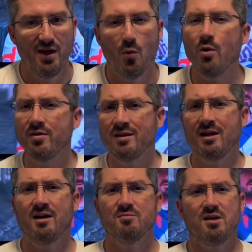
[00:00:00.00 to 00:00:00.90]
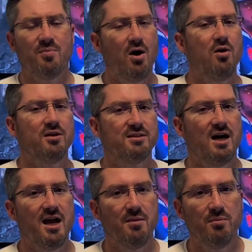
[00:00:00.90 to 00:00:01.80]
One thing that comes up all the
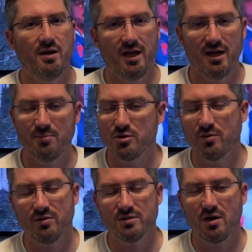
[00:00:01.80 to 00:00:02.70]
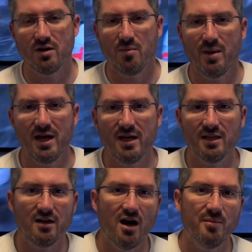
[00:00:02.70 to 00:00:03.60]
time, and I'm sure it'll start a debate in the
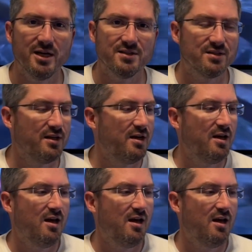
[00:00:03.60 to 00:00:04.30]
comments,